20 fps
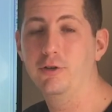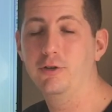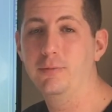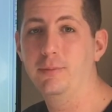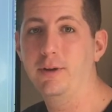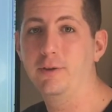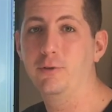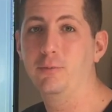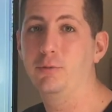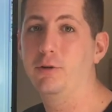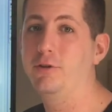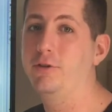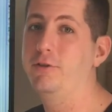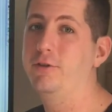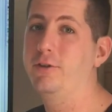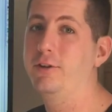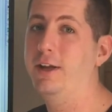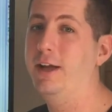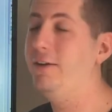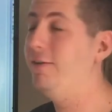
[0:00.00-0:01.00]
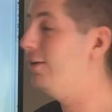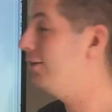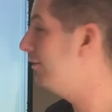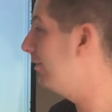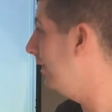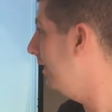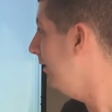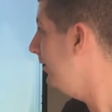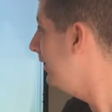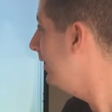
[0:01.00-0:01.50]
Basil Brush is a
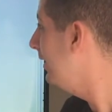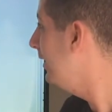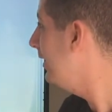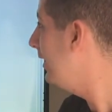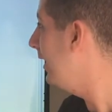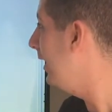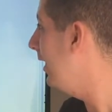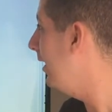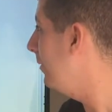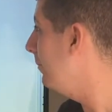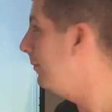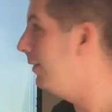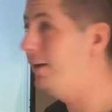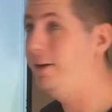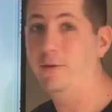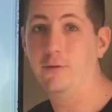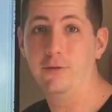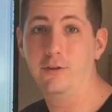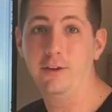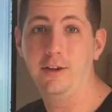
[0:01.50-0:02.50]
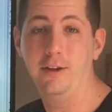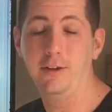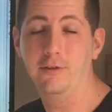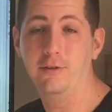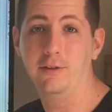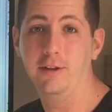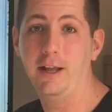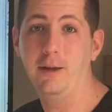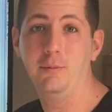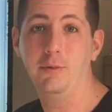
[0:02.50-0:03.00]
character, and obviously it's
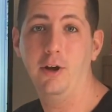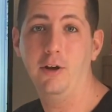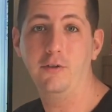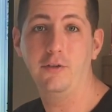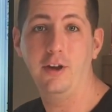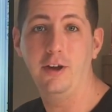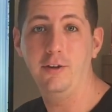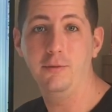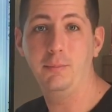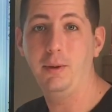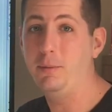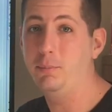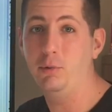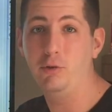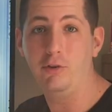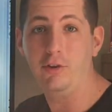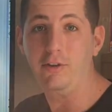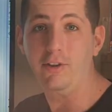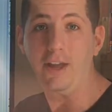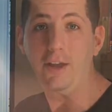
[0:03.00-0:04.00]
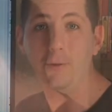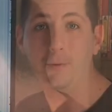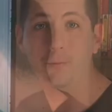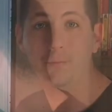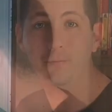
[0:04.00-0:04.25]
named after his big bushy tail.